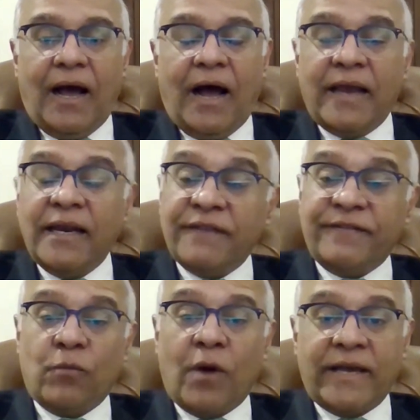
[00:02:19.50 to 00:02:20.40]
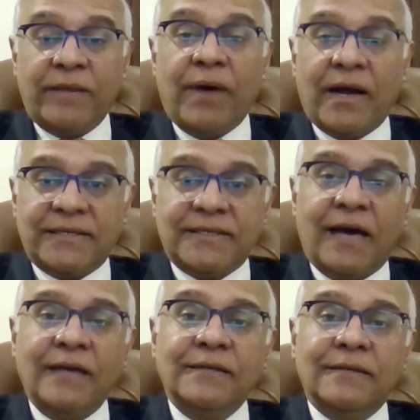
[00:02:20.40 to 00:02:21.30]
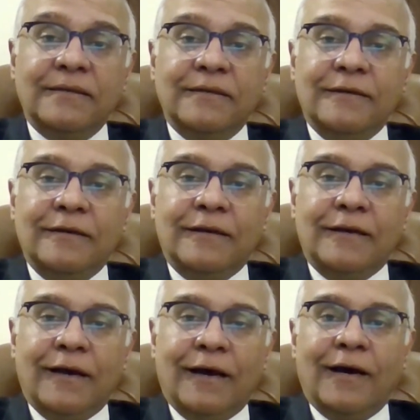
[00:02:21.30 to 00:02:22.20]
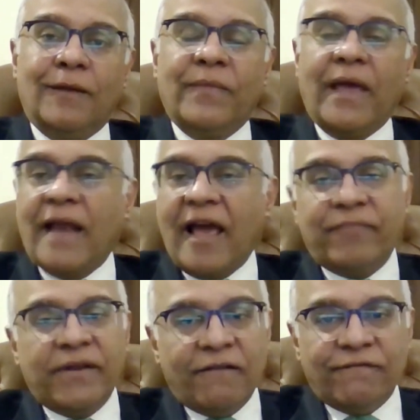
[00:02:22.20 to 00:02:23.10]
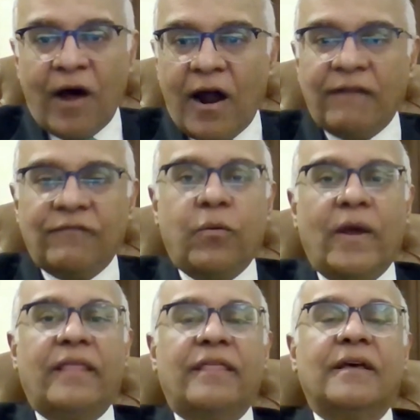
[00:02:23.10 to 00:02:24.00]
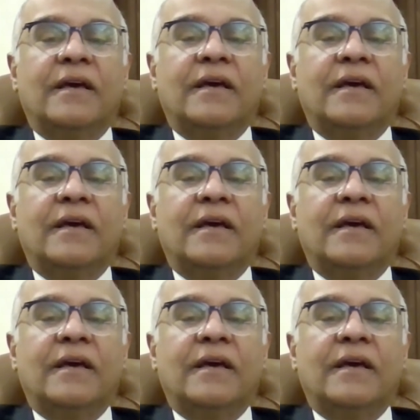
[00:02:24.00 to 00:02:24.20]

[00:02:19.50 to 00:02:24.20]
I live and work in Pakistan and have been involved with